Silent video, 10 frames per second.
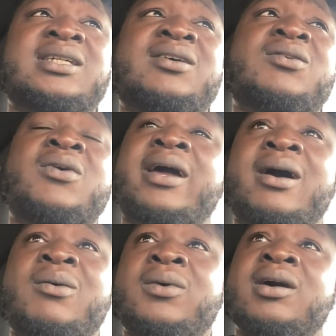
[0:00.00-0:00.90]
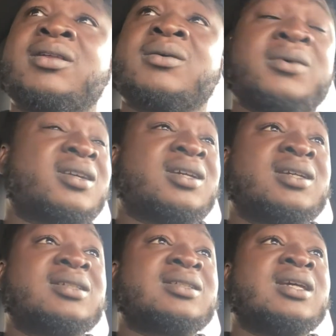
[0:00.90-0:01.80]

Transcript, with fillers: I don't know how well their work is.